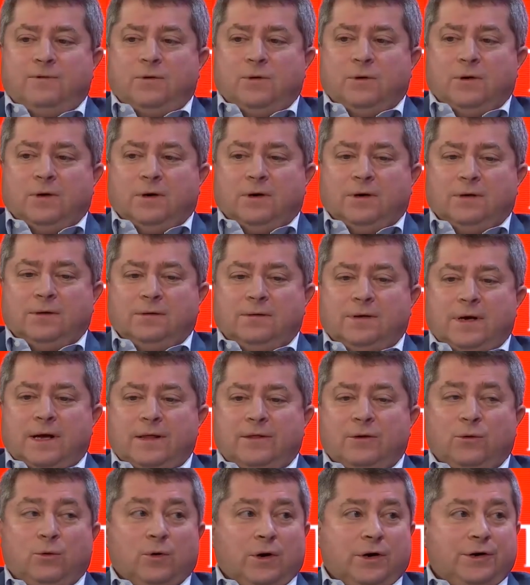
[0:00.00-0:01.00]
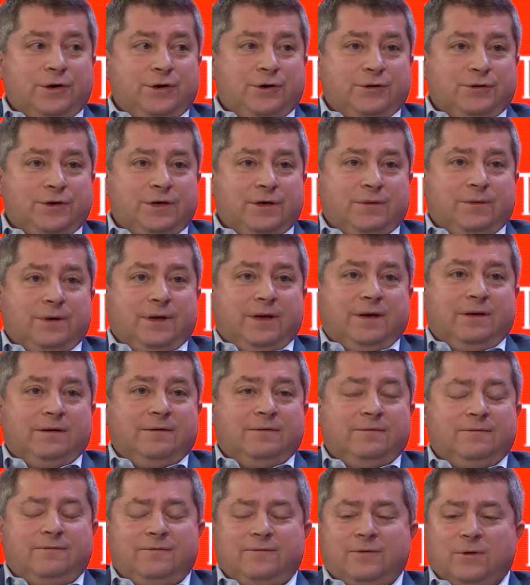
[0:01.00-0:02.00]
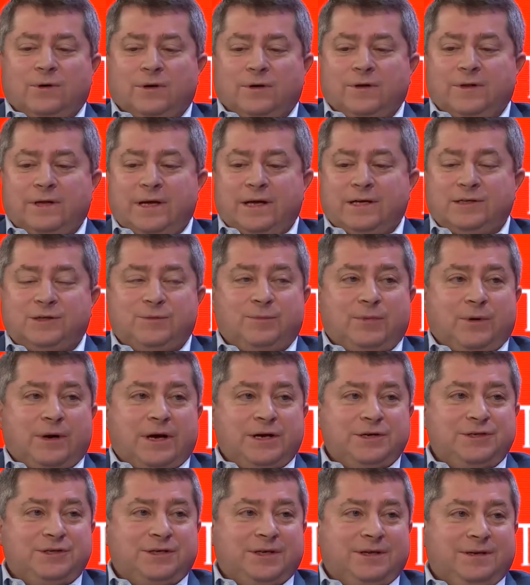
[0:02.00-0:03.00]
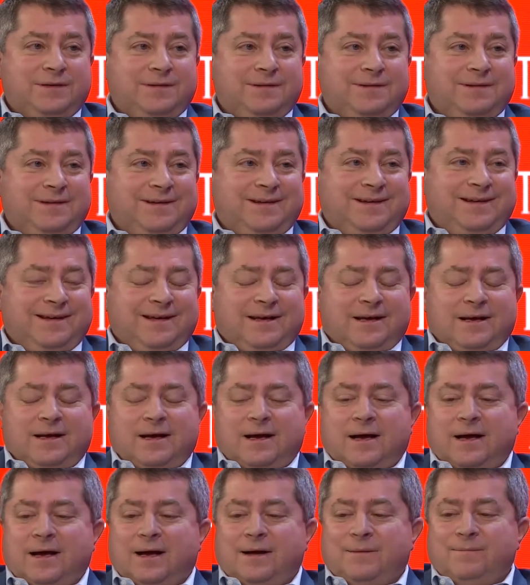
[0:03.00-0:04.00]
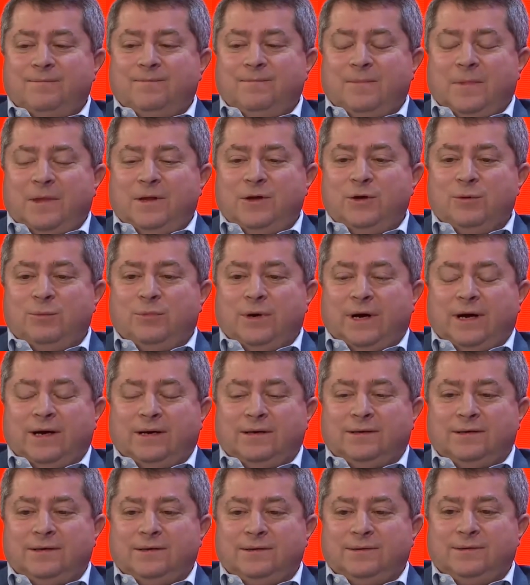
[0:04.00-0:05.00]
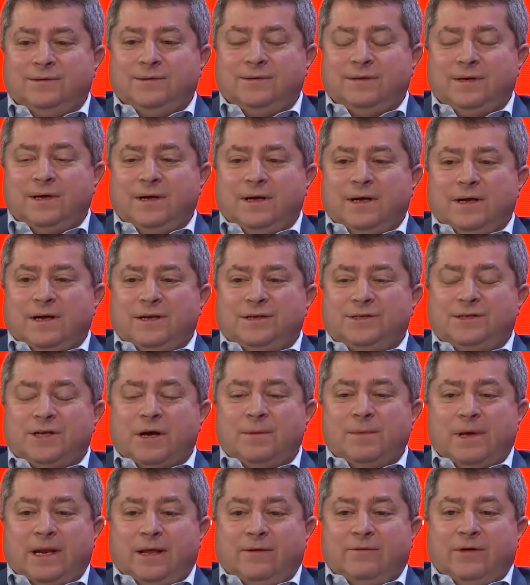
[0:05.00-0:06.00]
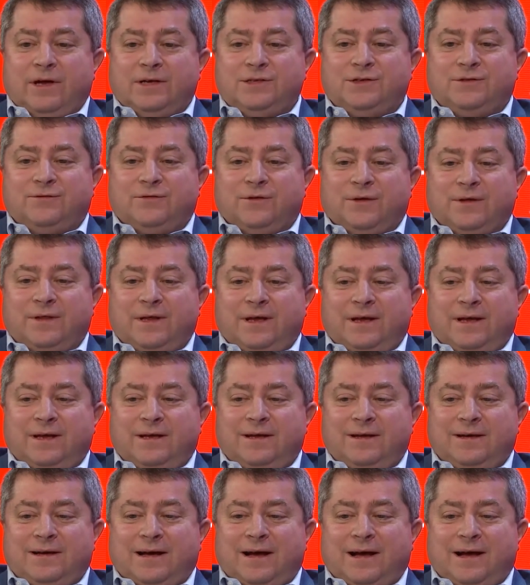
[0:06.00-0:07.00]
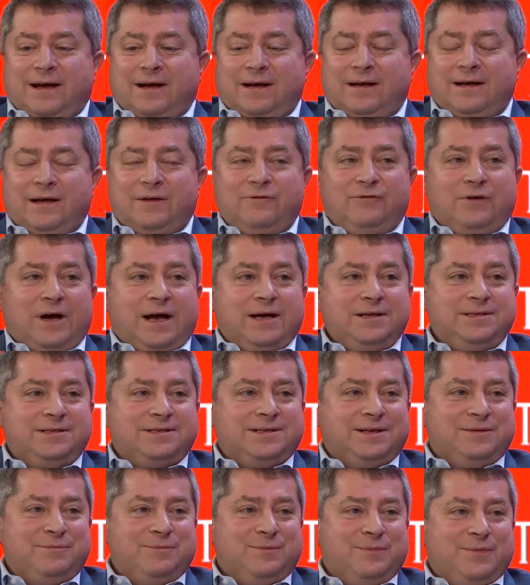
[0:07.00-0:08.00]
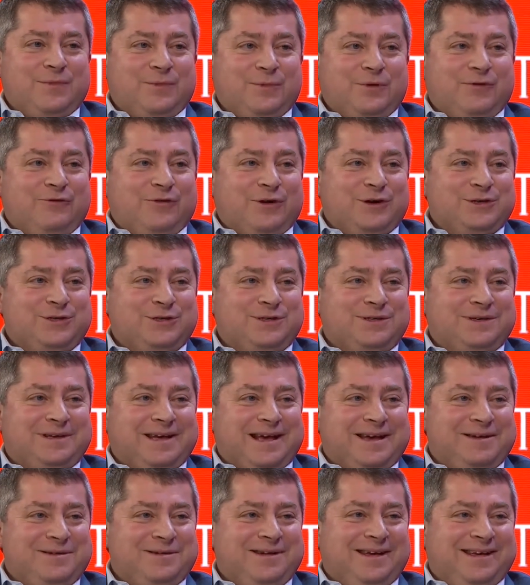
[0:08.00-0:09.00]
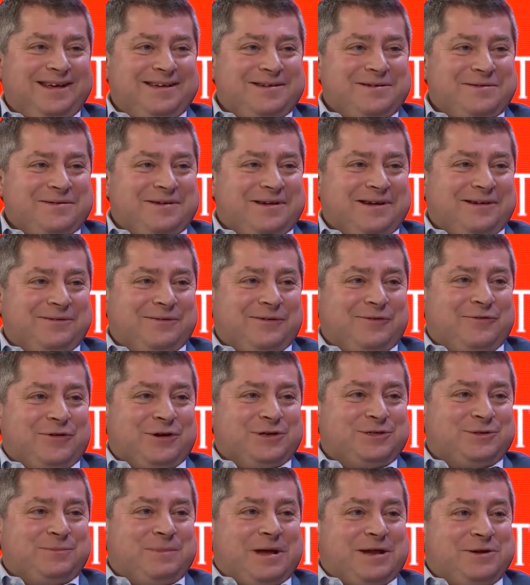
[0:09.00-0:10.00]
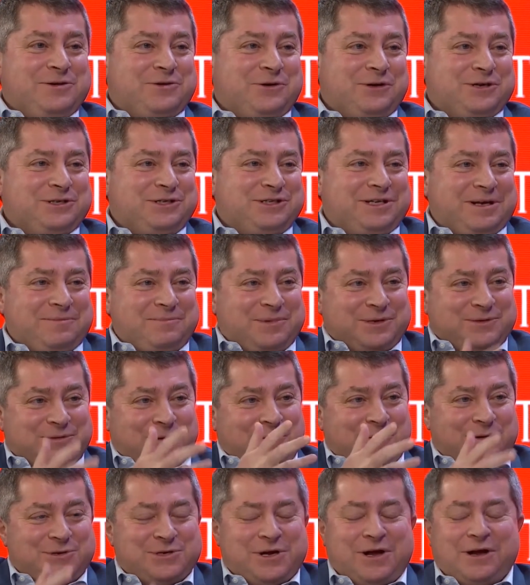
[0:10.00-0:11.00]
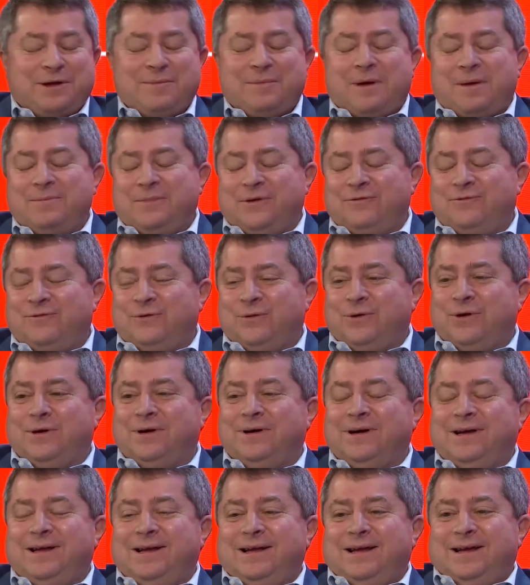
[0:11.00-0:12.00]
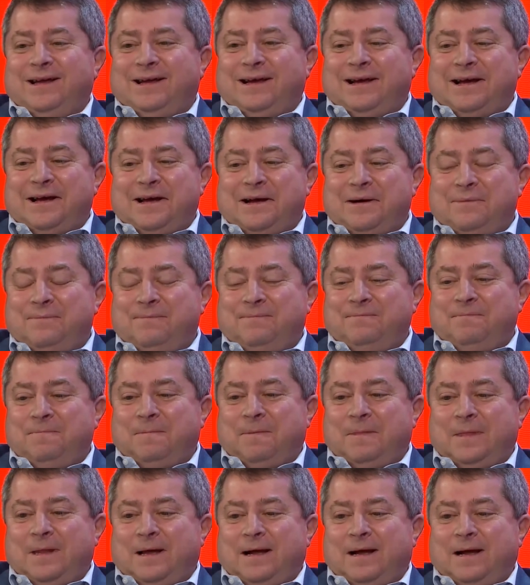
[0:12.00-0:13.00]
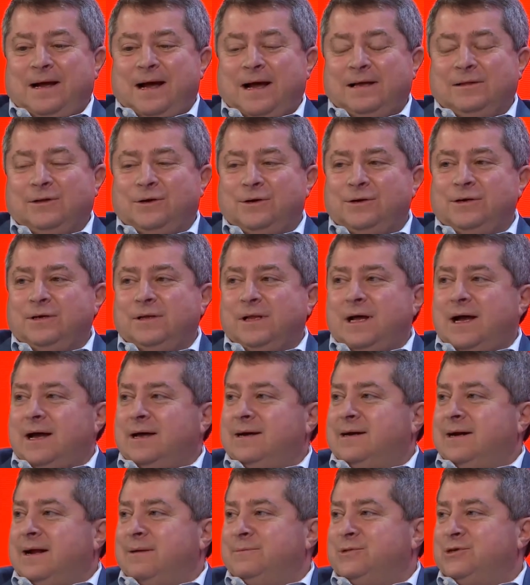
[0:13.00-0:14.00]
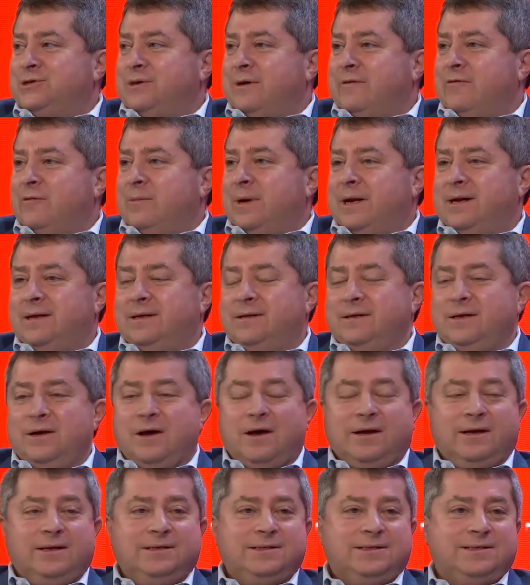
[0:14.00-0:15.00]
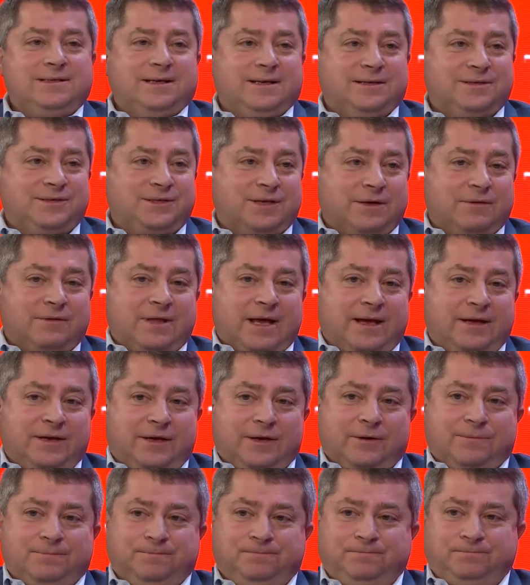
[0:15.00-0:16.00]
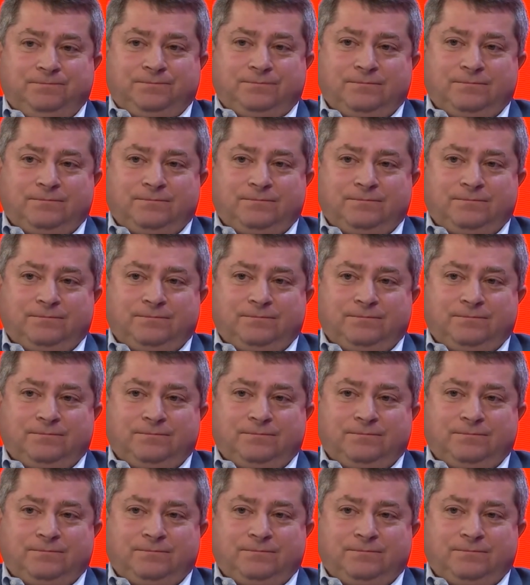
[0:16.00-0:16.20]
for the work you're doing, for the inspiration you bring to so many of us, for the advice and reverse mentorship, as we were talking about before. I learned a lot, and I'm sure everybody in the audience did, so thank you.